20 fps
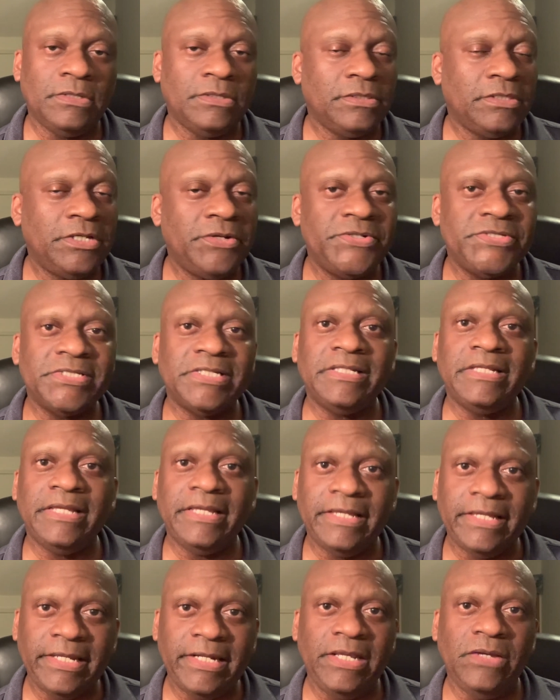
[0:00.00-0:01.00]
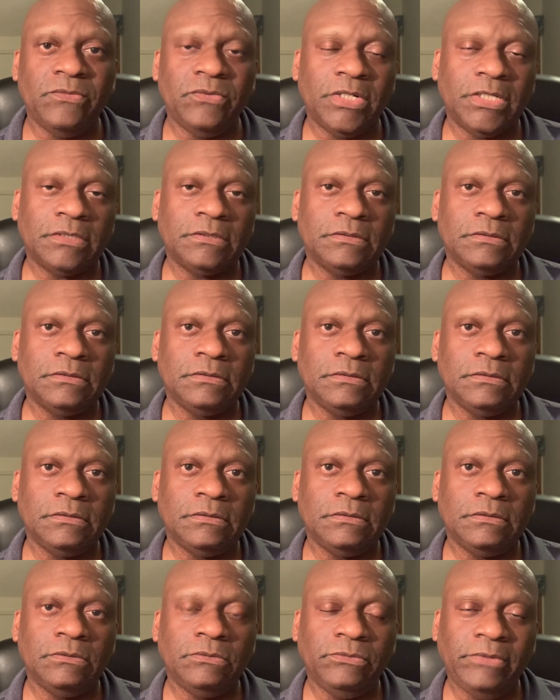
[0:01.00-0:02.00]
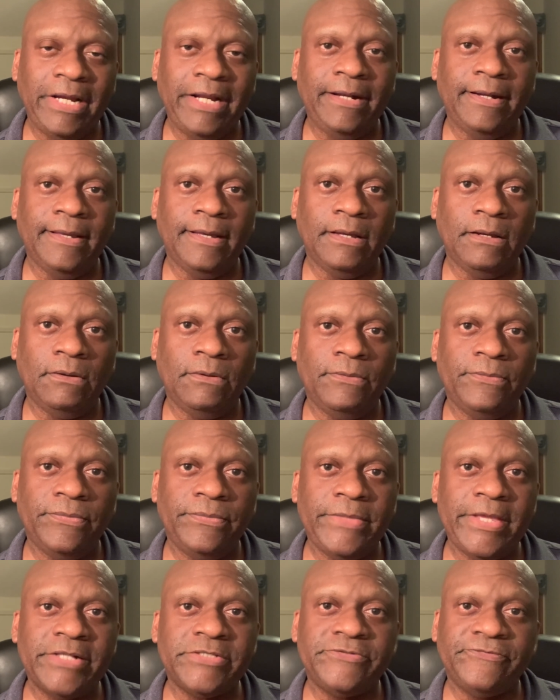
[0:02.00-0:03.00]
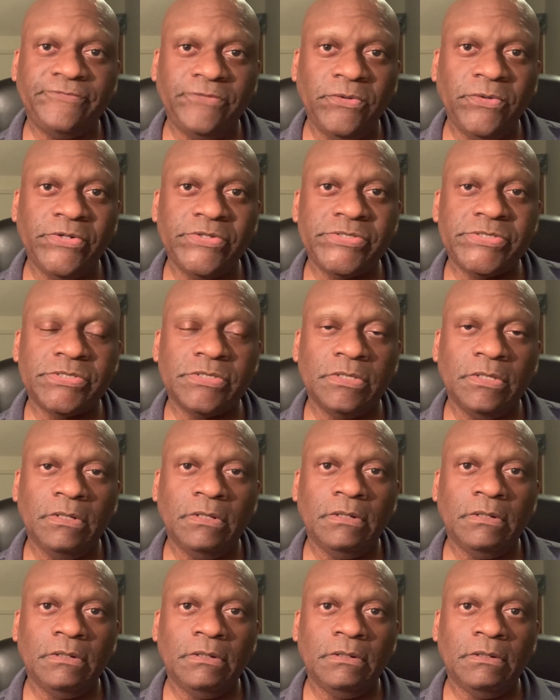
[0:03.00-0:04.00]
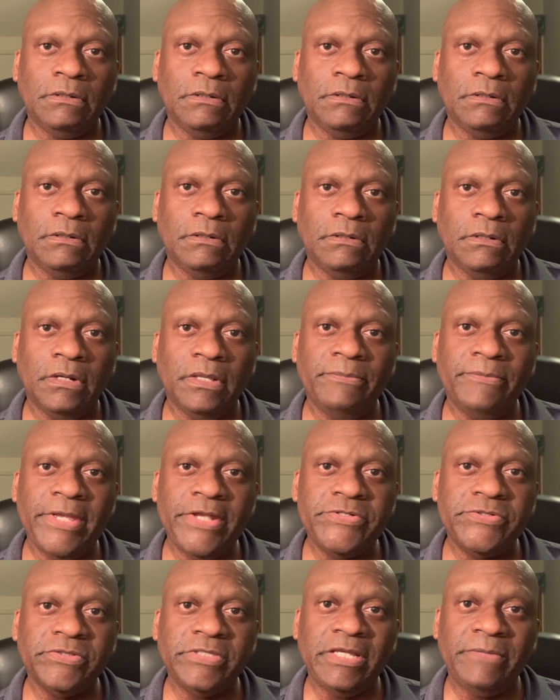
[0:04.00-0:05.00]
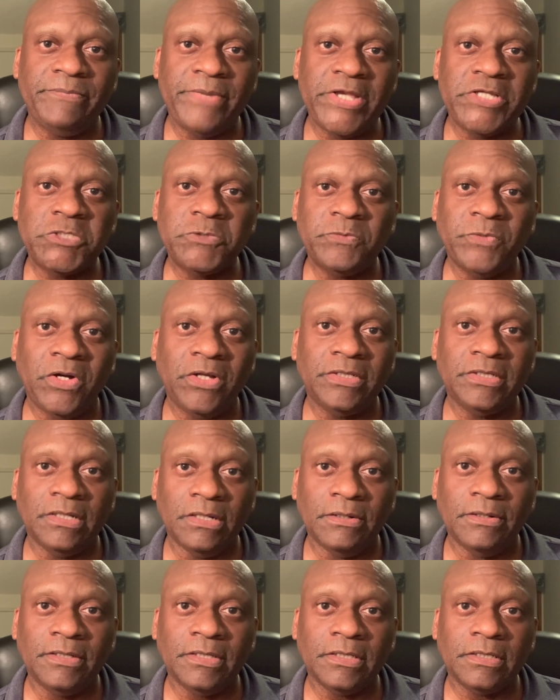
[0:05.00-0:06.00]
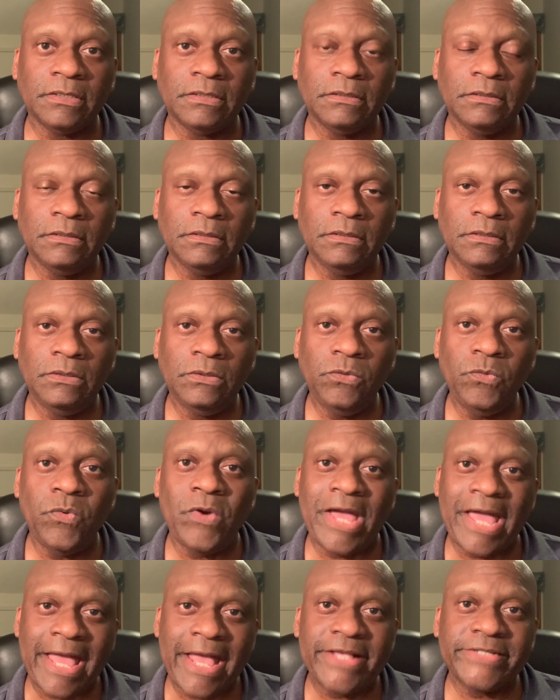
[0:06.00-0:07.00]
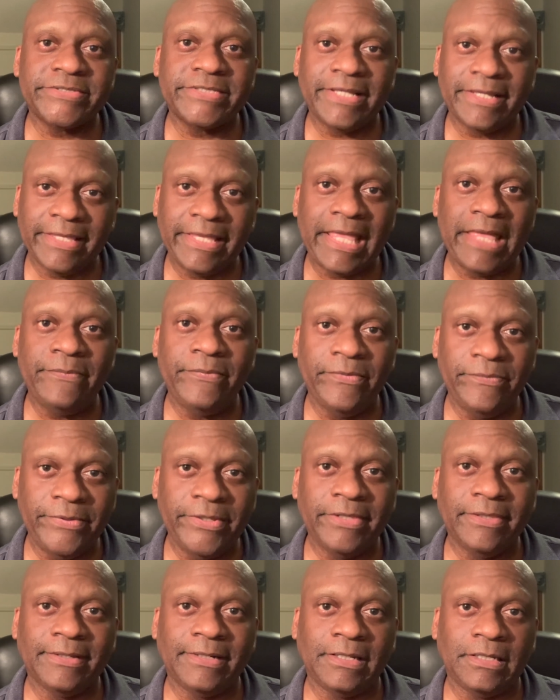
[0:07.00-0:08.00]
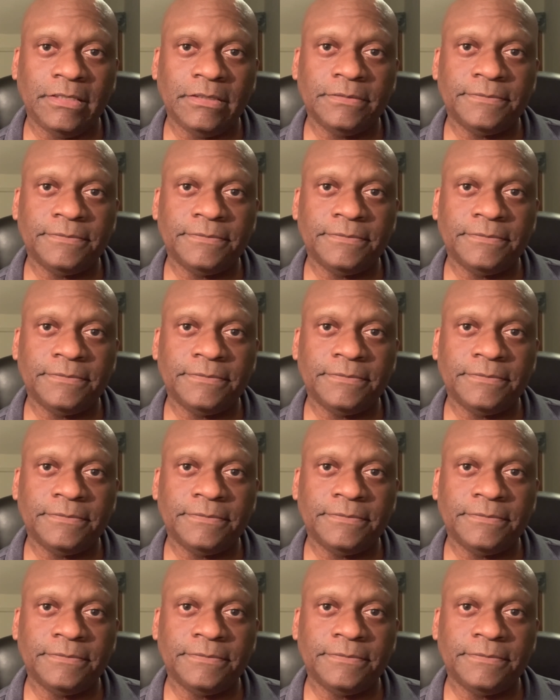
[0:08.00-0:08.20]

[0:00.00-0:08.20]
There isn't anyone right now that's focused on Major League Baseball in Oakland who has that capability.